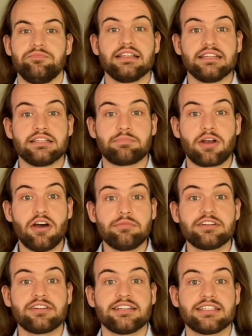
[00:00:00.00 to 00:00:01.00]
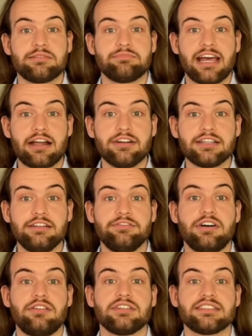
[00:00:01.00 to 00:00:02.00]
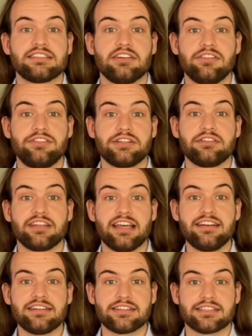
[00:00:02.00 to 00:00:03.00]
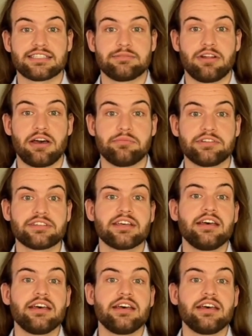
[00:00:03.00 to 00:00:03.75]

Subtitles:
The deployment runtime directly forwards the offer to the editor's deployment,